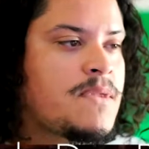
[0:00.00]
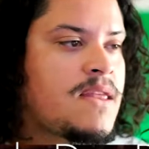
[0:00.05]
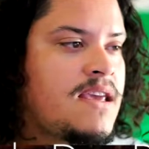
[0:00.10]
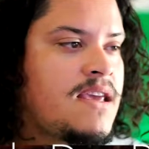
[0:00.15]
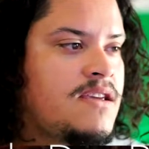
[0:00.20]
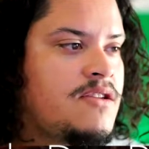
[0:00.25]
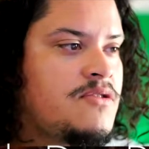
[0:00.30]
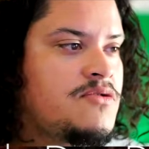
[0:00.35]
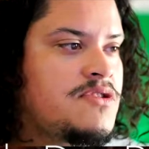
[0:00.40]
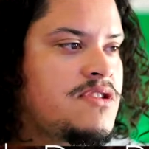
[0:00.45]

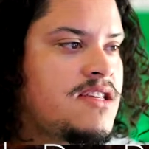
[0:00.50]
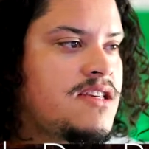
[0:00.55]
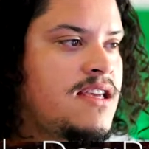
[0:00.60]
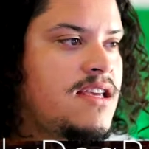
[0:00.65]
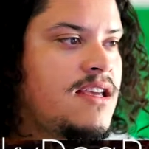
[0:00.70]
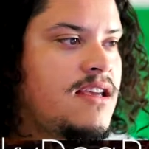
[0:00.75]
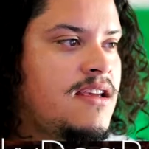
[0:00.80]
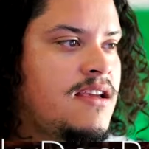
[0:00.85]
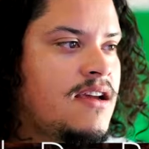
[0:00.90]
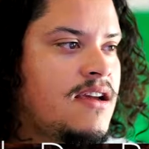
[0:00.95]
You
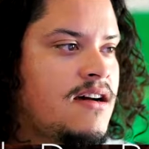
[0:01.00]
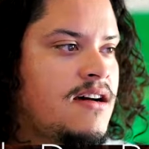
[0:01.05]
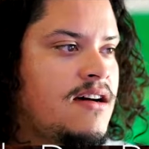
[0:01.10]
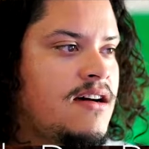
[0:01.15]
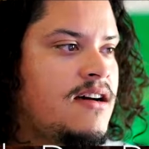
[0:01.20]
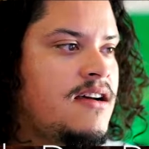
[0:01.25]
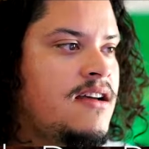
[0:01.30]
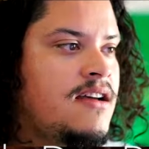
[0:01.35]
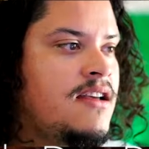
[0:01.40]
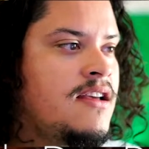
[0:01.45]
see,
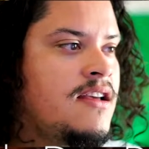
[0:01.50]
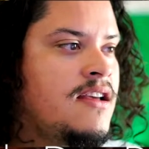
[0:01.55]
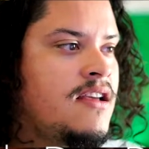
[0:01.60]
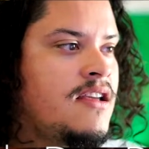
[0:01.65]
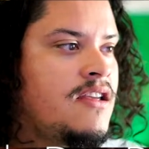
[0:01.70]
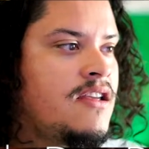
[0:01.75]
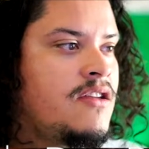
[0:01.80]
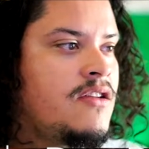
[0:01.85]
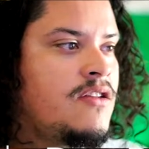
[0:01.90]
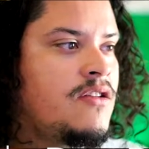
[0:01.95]

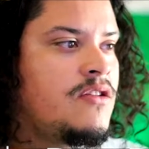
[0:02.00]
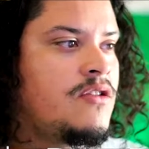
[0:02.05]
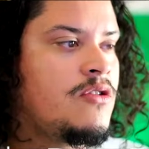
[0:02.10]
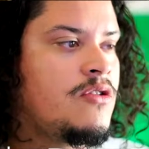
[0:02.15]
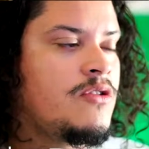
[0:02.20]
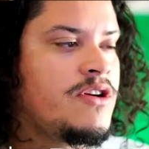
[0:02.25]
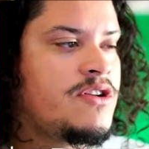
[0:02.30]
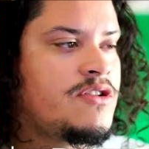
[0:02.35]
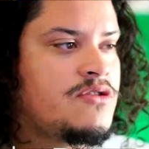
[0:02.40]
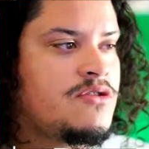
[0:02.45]

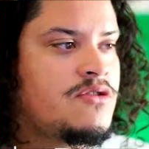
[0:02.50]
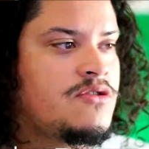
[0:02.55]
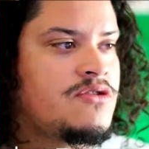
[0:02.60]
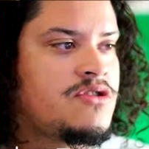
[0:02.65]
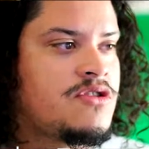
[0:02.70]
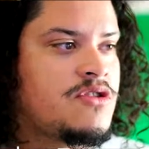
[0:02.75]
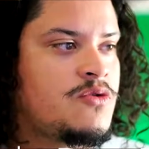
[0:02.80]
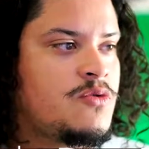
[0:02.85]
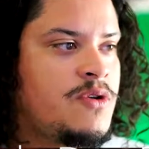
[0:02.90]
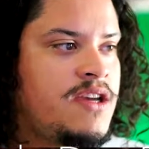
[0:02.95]
you're introduced
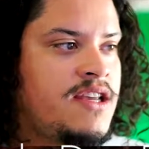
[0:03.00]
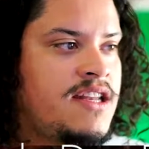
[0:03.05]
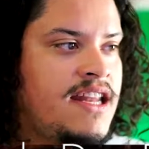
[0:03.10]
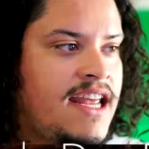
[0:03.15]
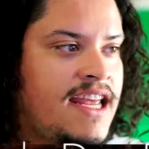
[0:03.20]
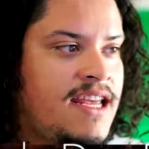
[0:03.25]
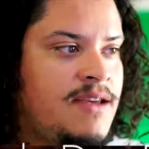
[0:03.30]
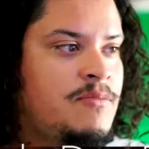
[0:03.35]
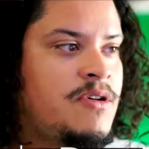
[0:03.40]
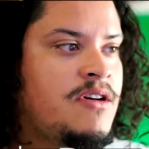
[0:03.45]
to Queen
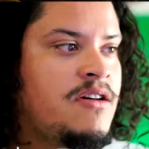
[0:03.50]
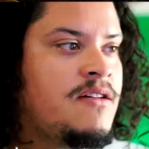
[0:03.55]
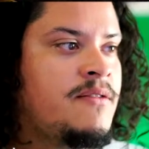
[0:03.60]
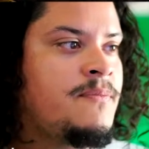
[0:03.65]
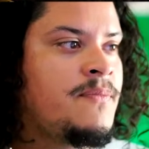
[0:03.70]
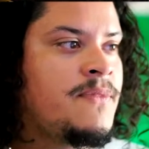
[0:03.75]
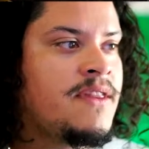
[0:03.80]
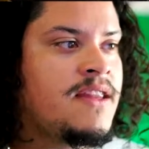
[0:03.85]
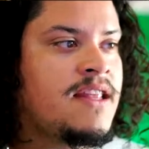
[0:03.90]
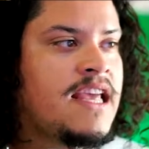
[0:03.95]
Aema,
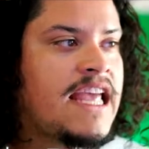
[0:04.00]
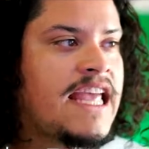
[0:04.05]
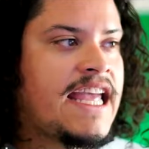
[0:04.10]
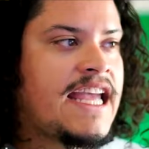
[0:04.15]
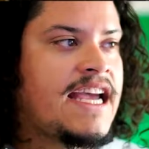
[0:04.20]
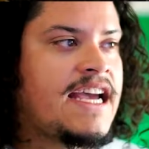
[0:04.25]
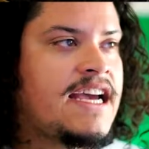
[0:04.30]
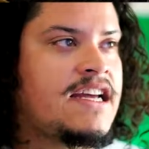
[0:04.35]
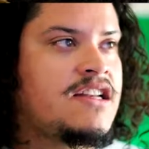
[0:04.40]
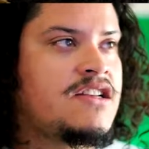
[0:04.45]

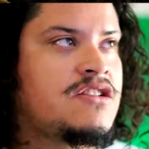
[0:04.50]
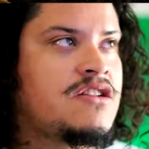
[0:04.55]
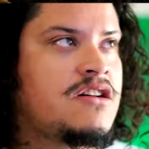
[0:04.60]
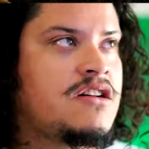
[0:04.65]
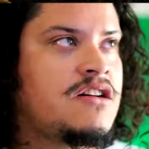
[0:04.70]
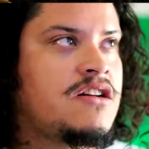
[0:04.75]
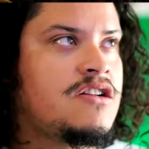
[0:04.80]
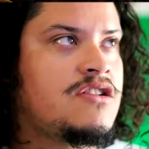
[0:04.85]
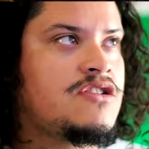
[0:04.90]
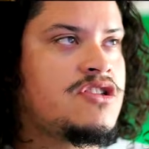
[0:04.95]
and
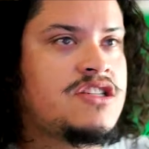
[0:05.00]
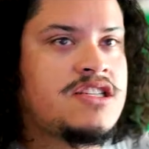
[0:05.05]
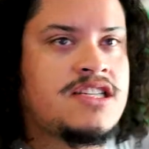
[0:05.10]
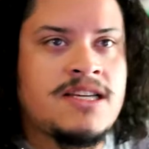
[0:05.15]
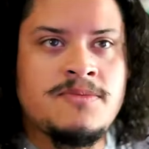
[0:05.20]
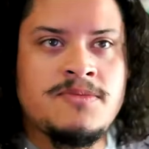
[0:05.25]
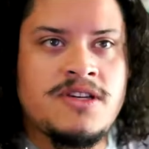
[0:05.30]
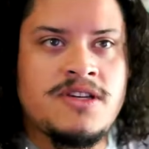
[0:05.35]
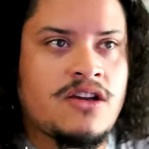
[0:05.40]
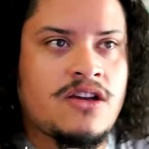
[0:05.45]
she
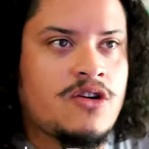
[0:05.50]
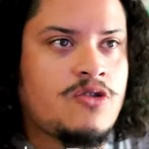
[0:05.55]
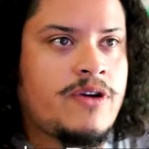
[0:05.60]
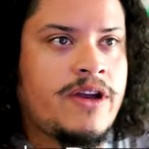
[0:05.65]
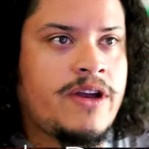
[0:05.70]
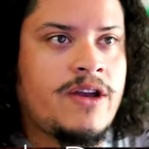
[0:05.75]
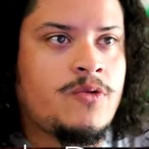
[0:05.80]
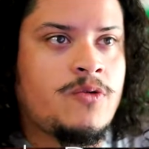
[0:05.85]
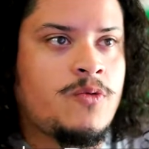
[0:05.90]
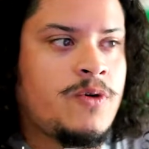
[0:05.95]
seems like a
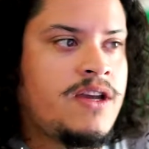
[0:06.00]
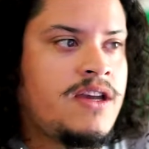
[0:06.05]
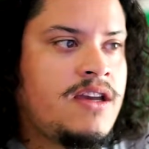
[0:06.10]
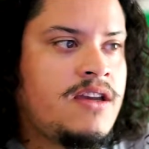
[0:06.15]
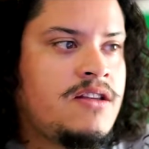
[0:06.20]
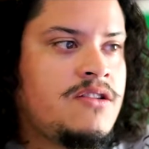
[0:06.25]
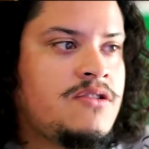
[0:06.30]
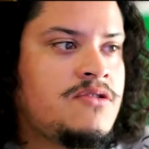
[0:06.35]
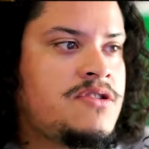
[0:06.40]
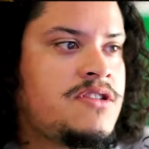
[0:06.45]
great
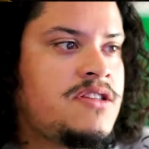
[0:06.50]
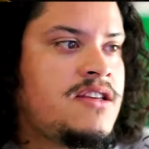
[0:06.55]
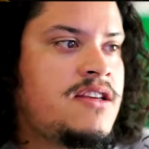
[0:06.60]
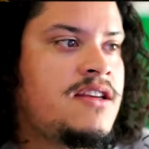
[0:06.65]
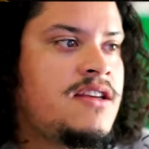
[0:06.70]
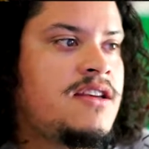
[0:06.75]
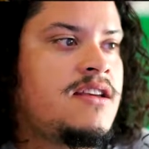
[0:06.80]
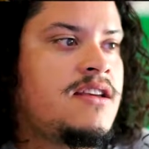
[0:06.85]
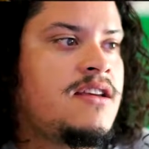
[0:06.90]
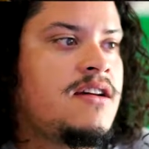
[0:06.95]
queen. You
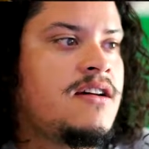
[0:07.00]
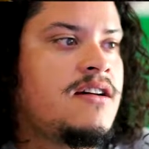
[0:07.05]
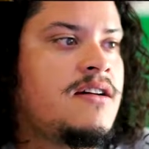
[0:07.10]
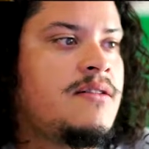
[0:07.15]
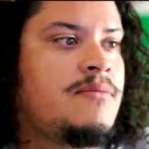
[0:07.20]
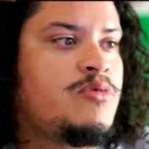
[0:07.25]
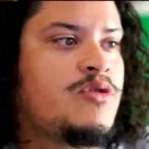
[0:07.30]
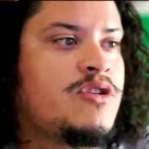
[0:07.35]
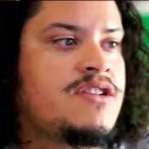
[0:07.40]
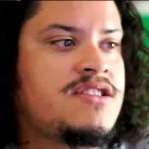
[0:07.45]
see
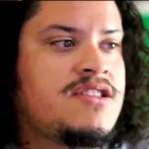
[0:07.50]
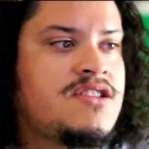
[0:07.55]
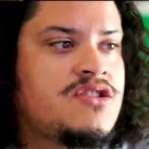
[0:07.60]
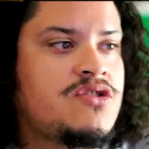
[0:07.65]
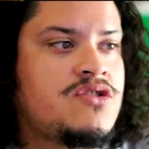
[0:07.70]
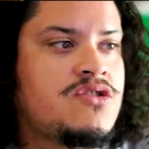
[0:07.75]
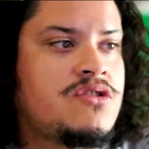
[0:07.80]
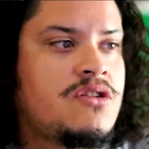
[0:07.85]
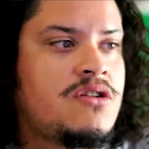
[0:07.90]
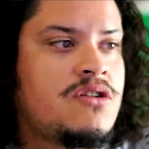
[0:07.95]

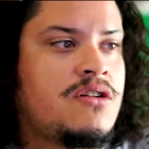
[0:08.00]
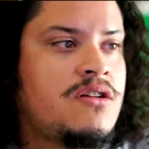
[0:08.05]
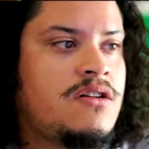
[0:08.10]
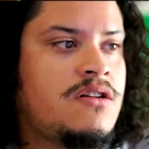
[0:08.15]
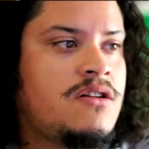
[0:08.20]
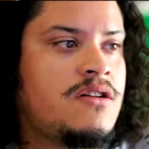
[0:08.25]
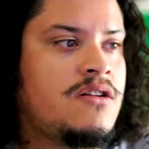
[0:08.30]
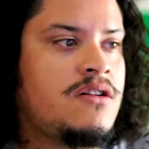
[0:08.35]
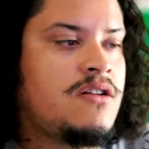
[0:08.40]
Princess uh,